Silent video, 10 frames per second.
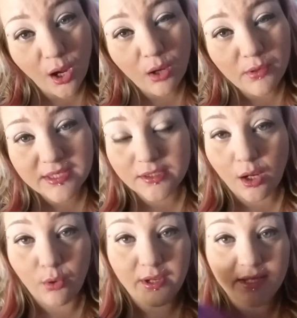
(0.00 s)
always,
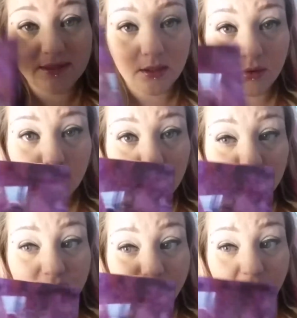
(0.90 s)
always
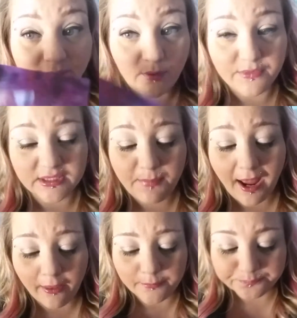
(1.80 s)
use something from this
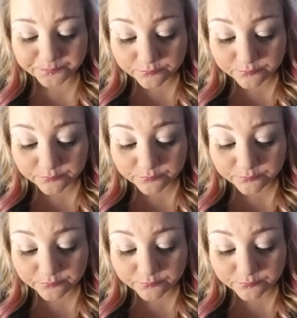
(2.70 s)
palette.